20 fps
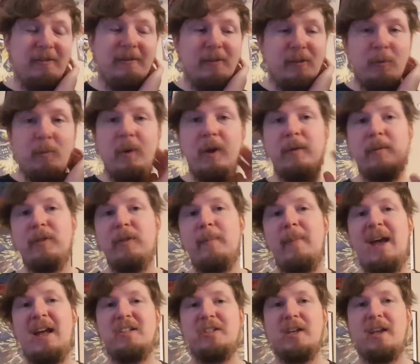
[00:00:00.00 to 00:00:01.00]
It's the one with the
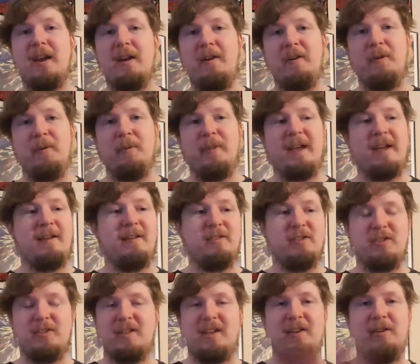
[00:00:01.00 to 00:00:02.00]
magic arrow that can
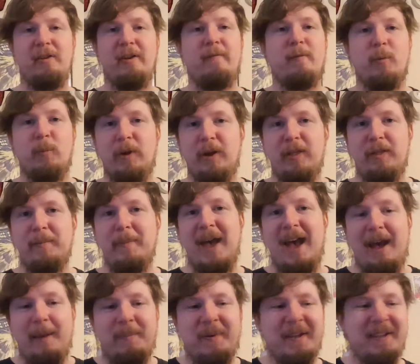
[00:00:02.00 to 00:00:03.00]
just kill everyone on the
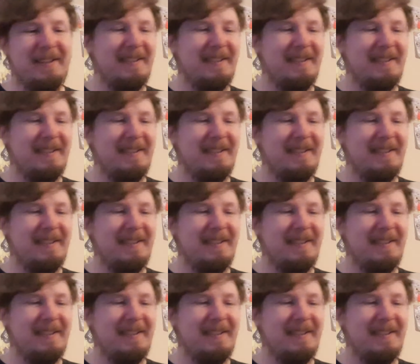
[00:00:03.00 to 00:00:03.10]
map.